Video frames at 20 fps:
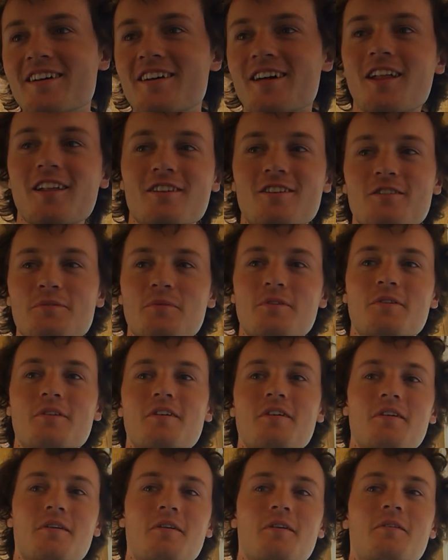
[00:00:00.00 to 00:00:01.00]
I'll just
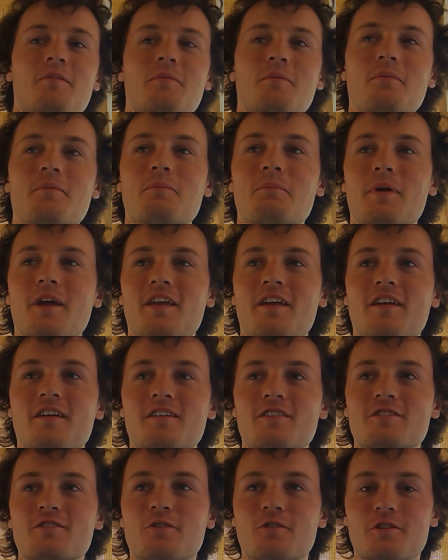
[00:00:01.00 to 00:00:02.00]
do making a
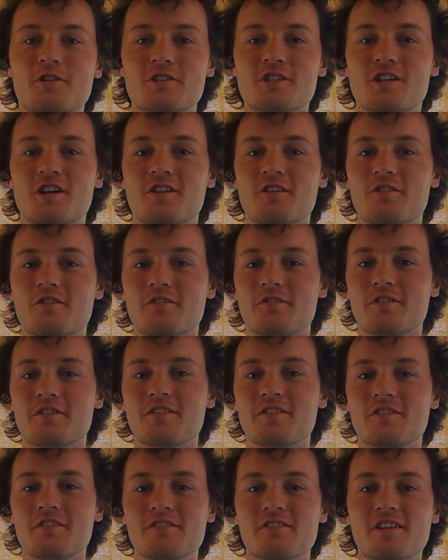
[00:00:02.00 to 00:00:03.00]
short jaunt over to
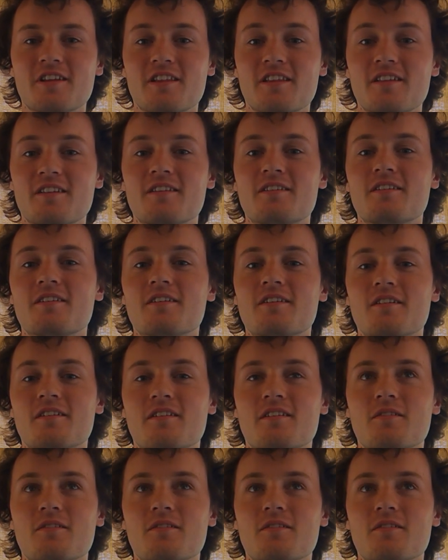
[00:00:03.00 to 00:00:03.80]
New Zealand to